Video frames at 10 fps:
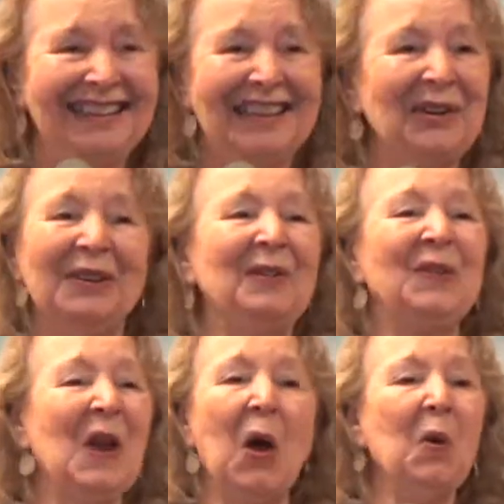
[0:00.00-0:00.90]
There
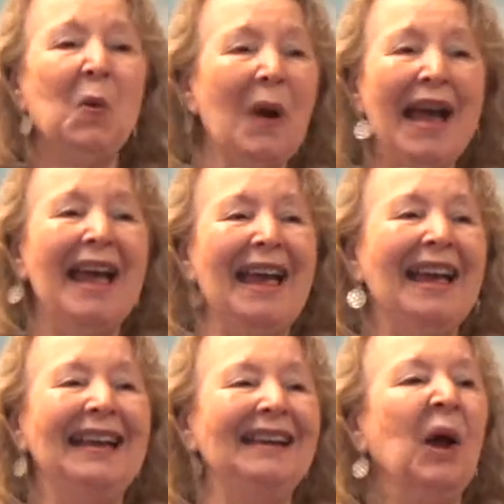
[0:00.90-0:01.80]
is no
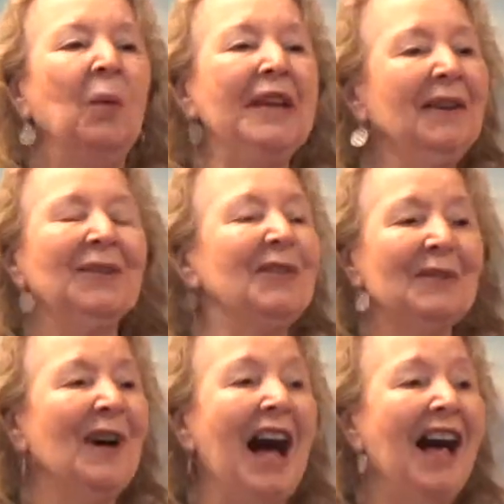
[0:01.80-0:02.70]
way we can
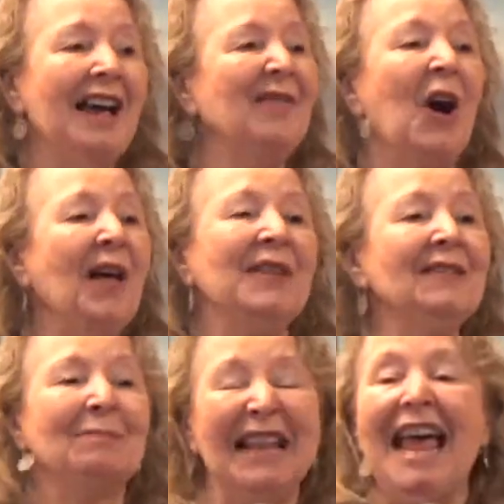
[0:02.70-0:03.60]
survive on
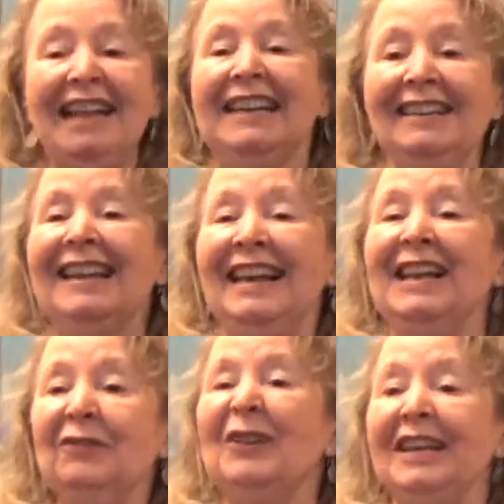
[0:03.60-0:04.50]
this planet
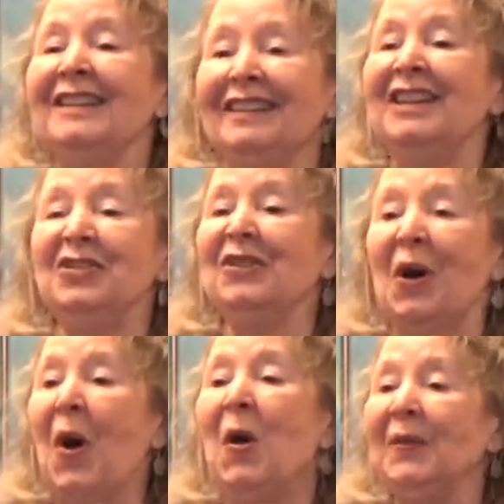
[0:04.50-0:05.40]
if we continue
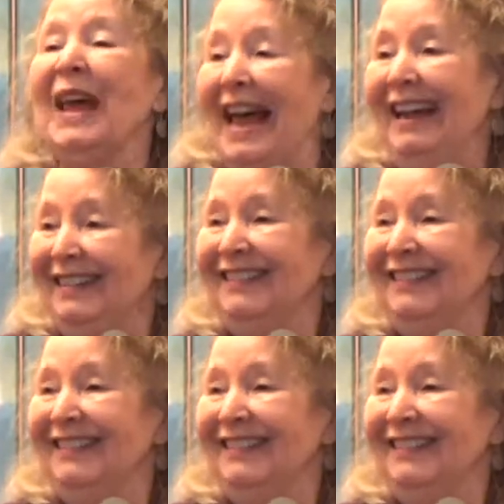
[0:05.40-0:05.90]
to hold that.